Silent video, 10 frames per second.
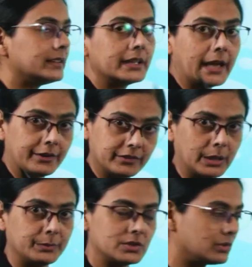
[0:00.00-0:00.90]
the
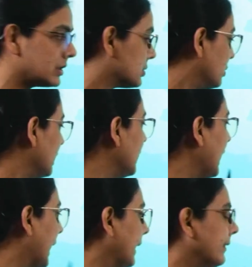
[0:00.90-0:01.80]
environment also,
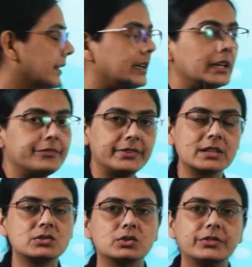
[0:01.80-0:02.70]
and the
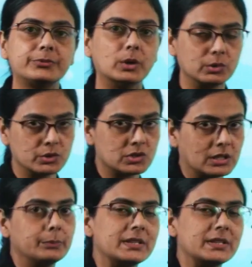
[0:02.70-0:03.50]
effects of pollution.